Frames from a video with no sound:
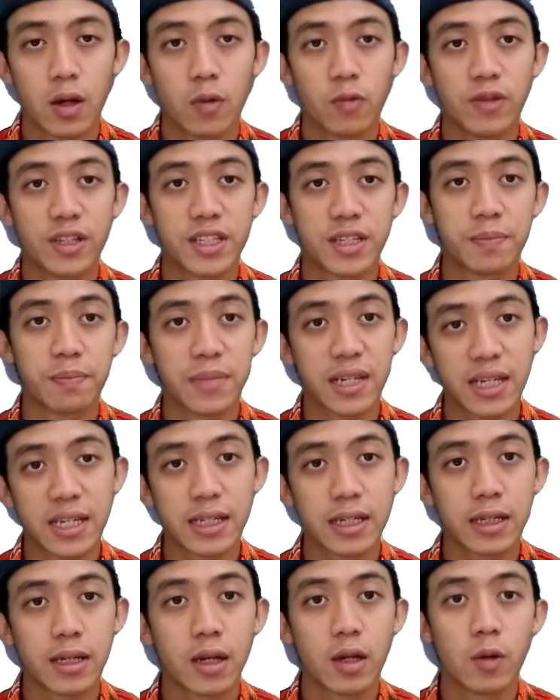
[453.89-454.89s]
which
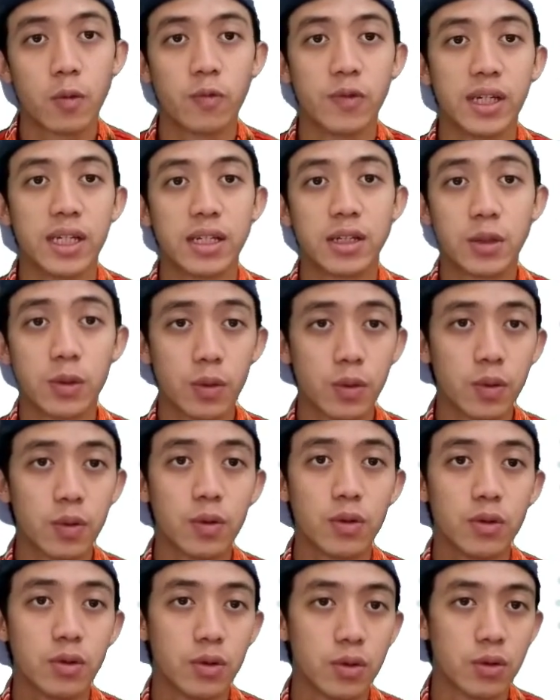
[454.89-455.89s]
means we
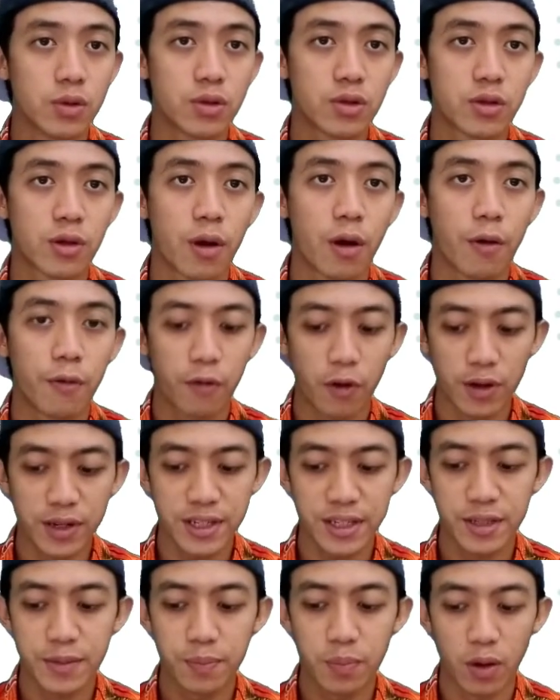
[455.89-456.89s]
do use
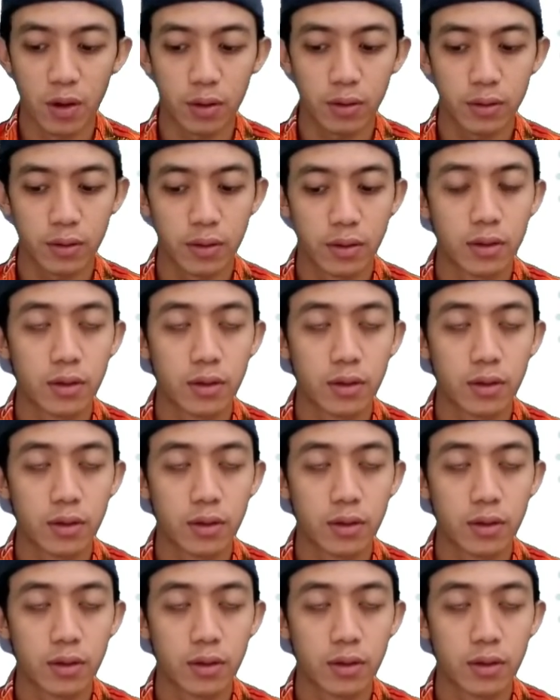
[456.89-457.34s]
voice box.